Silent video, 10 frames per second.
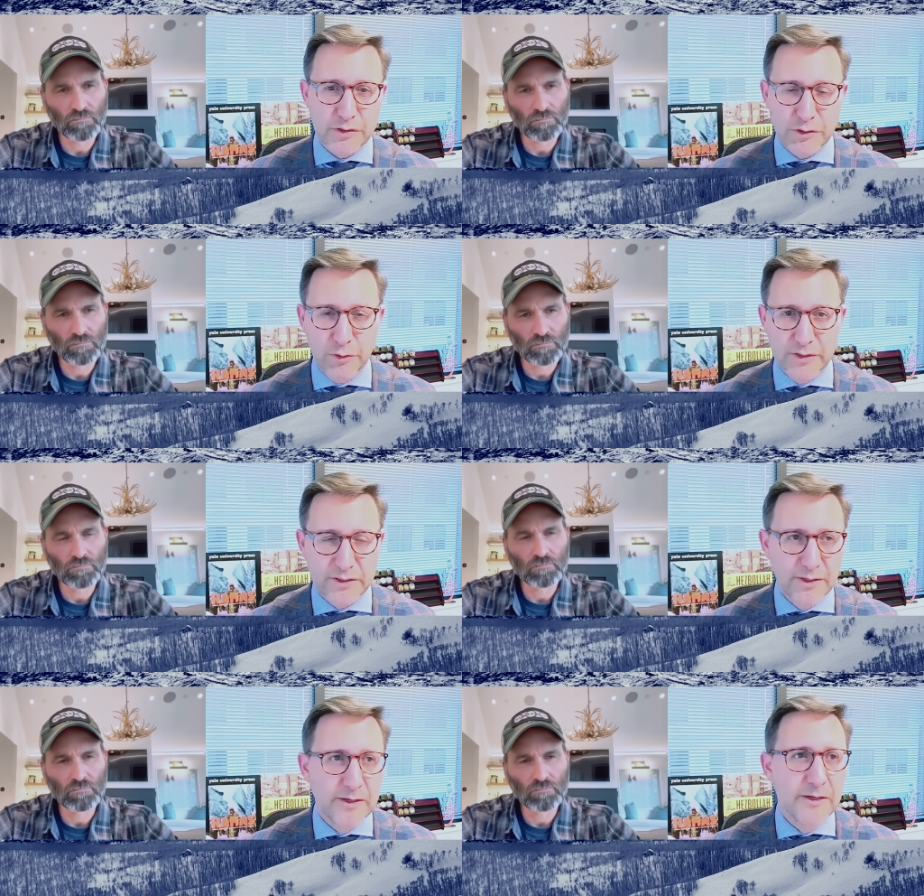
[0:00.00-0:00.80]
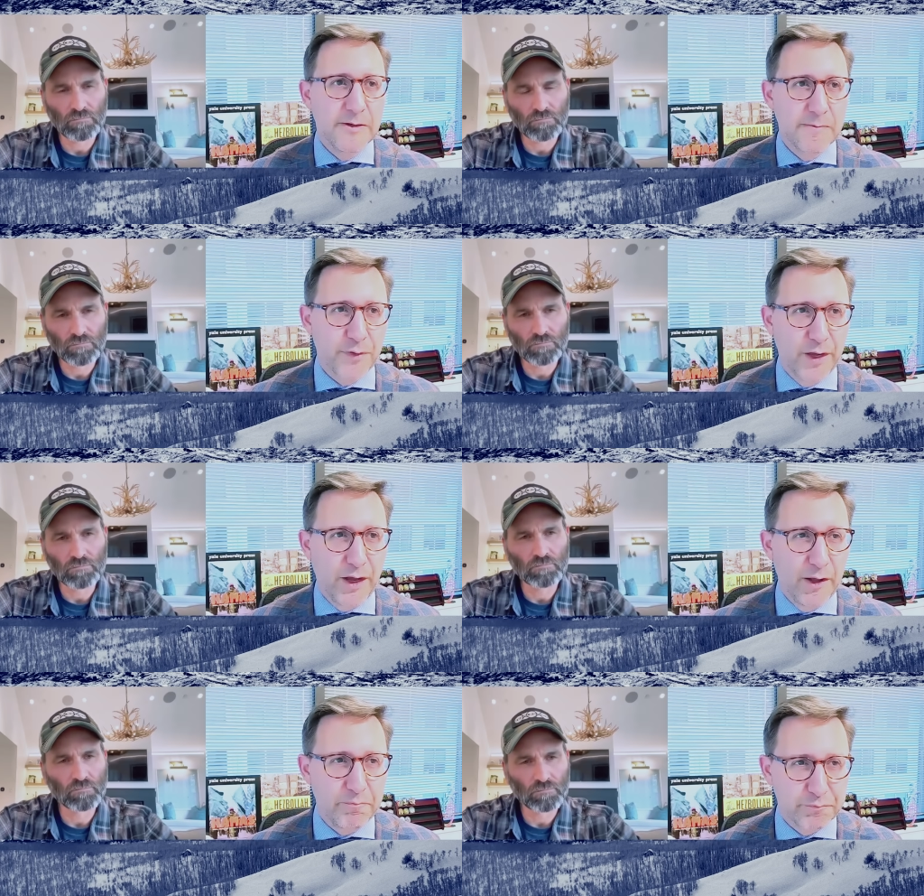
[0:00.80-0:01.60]
Speaker 1: U S authorities
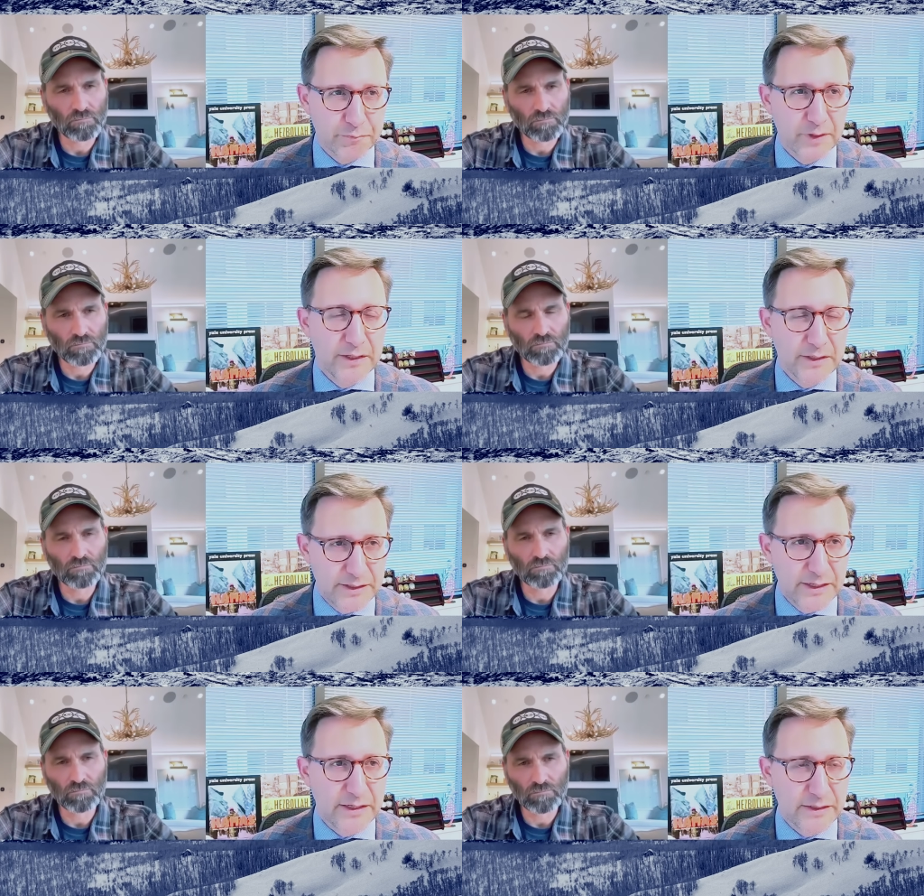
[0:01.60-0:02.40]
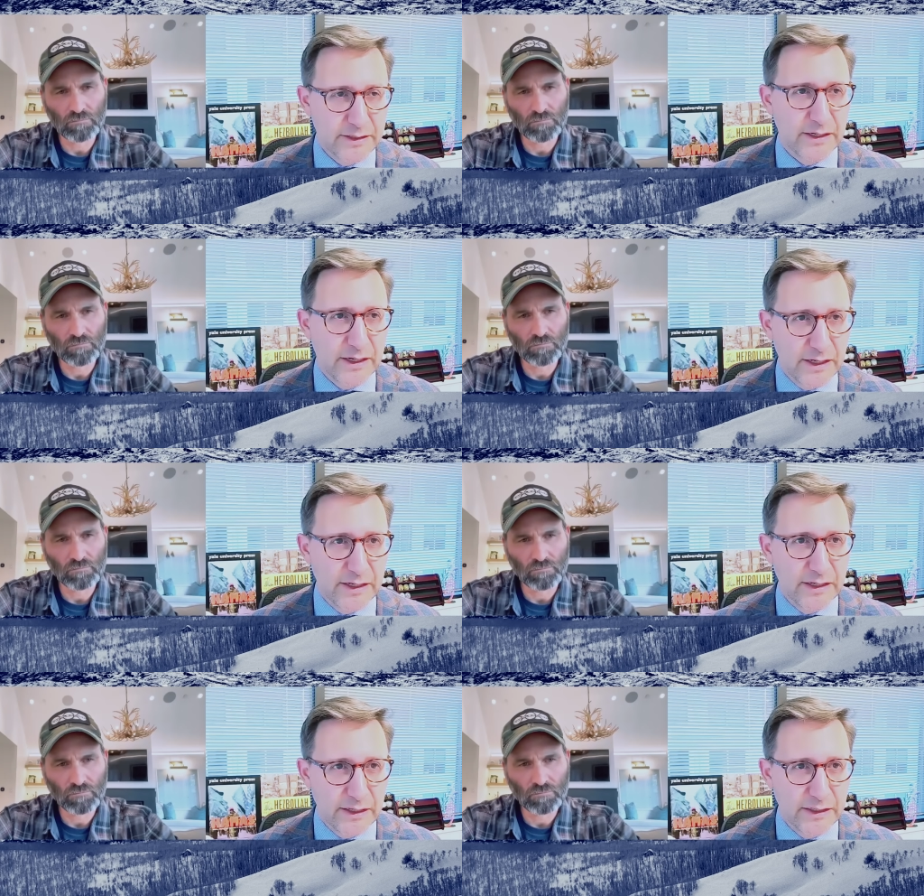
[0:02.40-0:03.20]
um, did,
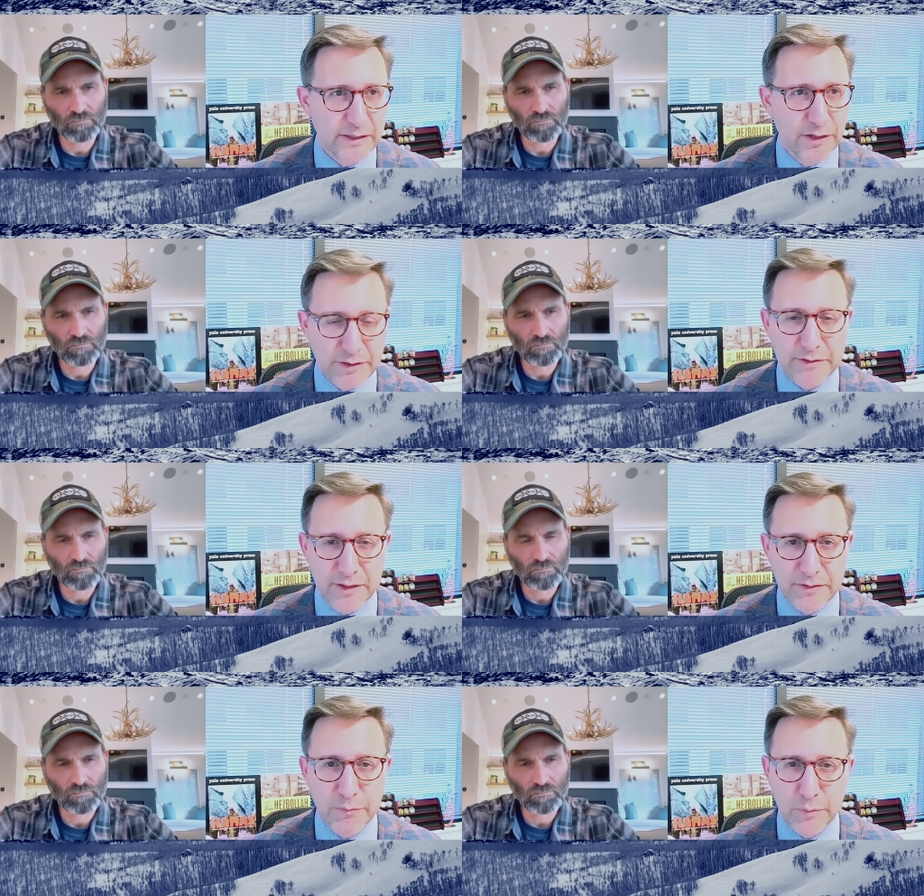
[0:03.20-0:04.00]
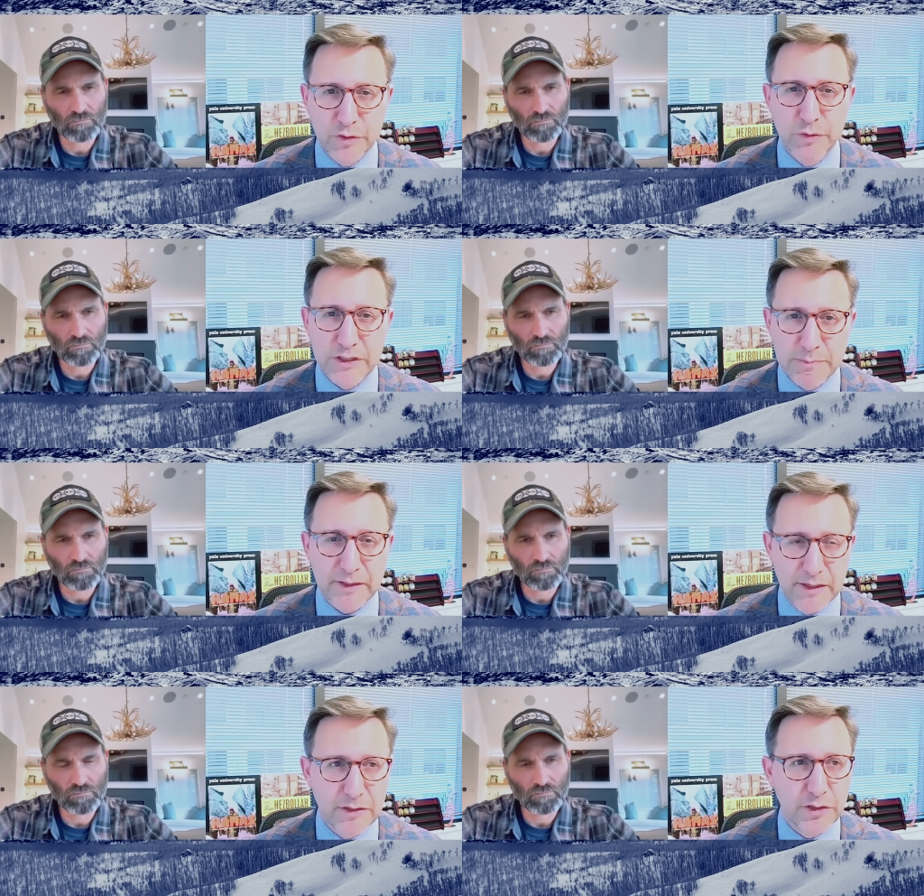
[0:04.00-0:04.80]
uh, you know, did, did what you'd
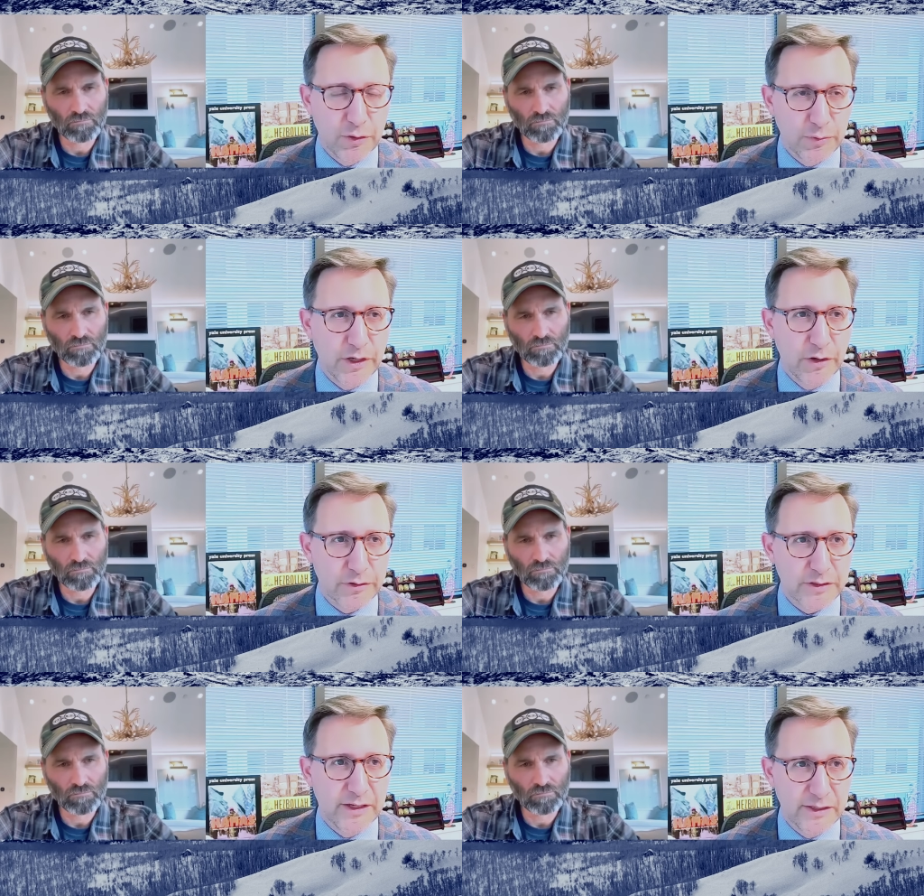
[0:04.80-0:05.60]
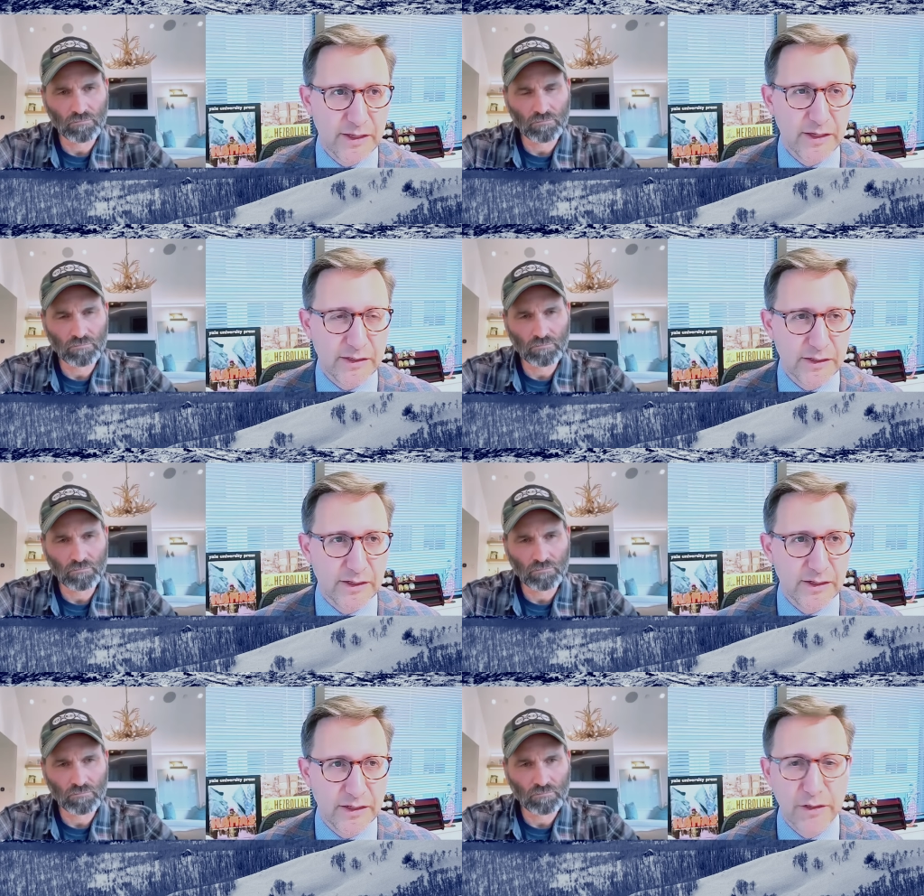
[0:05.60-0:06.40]
expect they do. You know, so they they
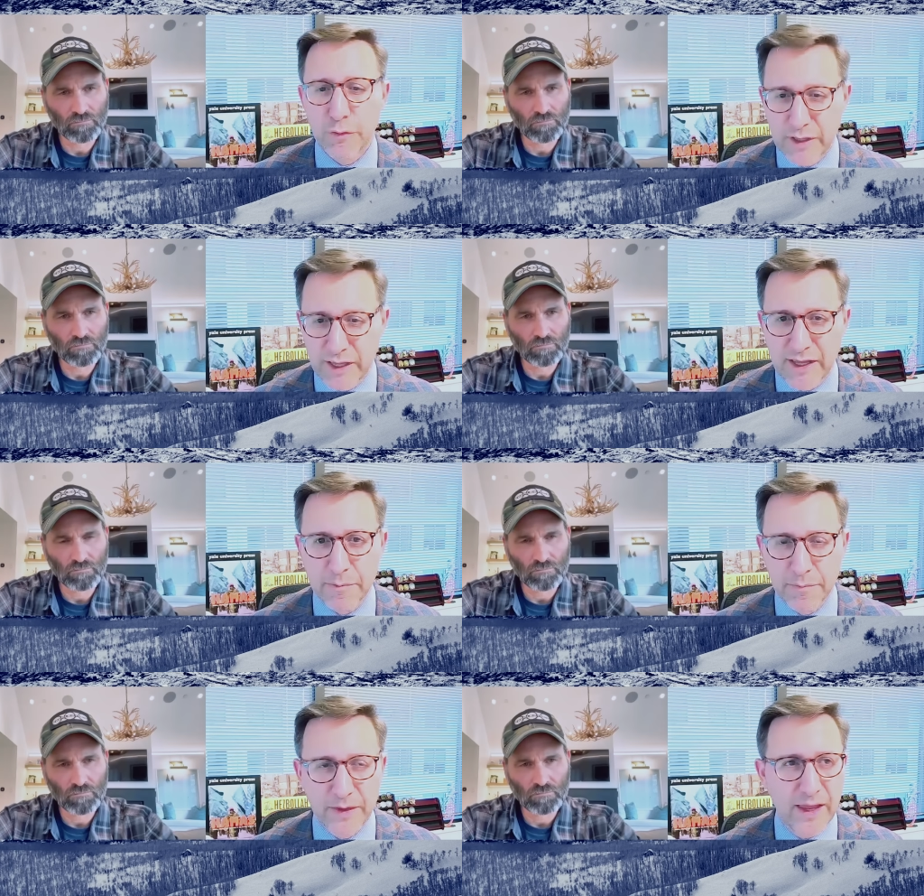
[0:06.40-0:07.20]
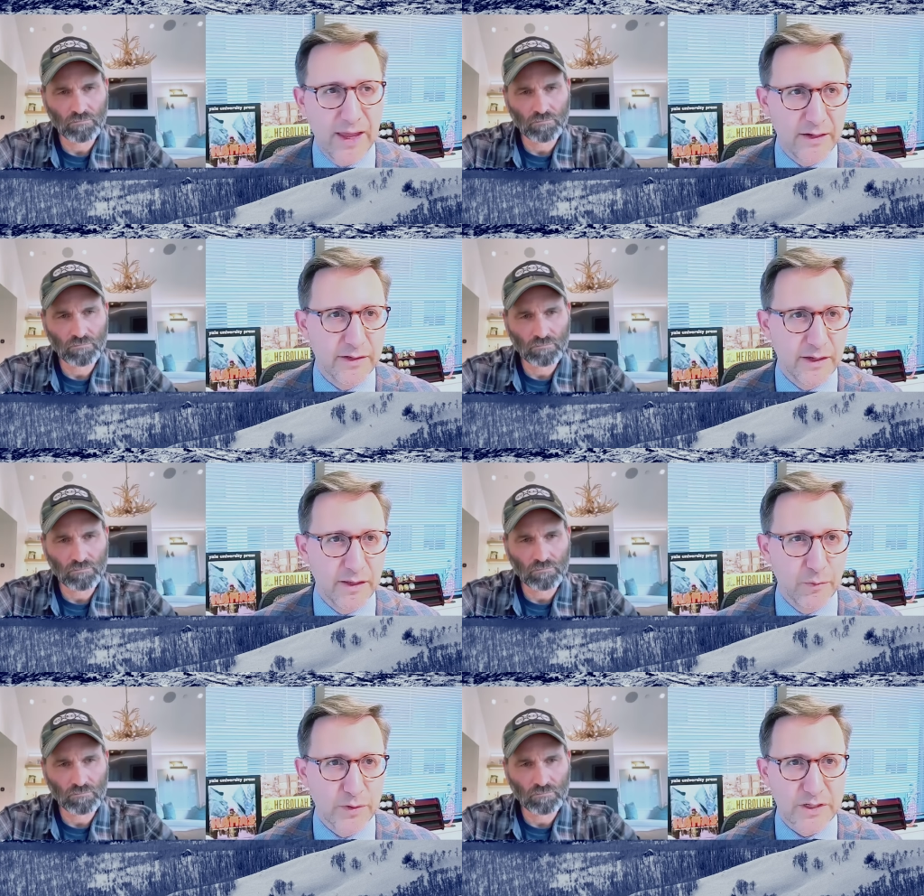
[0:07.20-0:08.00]
uh, interviewed him, and
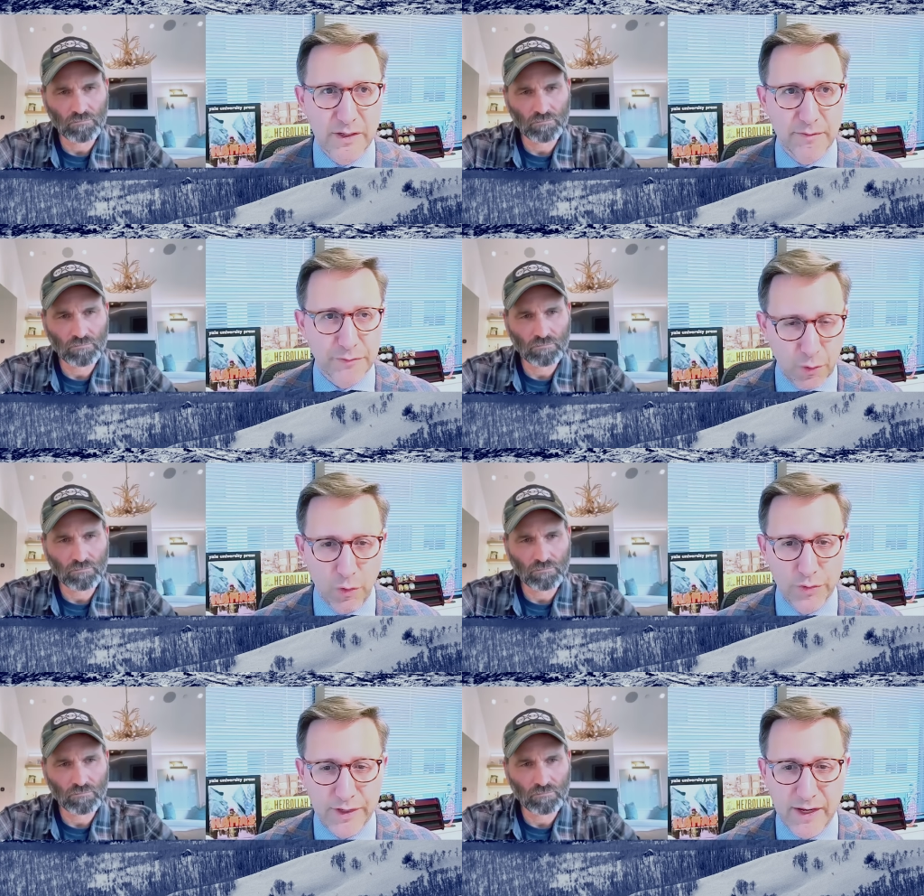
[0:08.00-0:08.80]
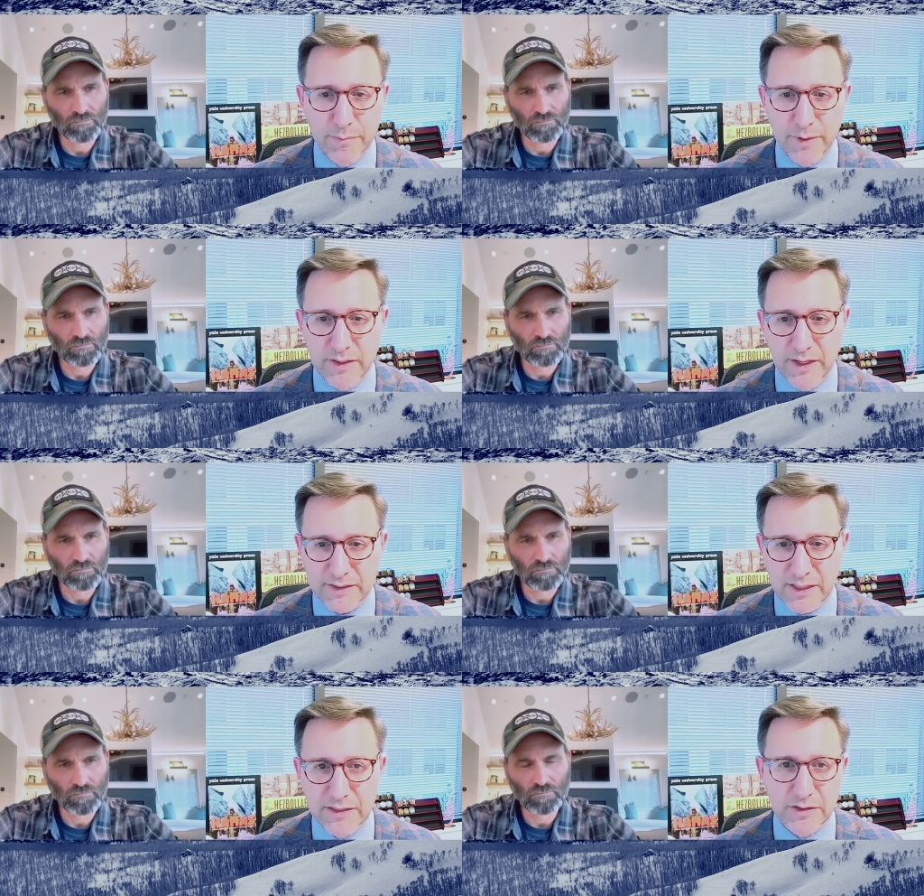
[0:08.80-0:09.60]
uh, it wasn't enough to hold him, but like they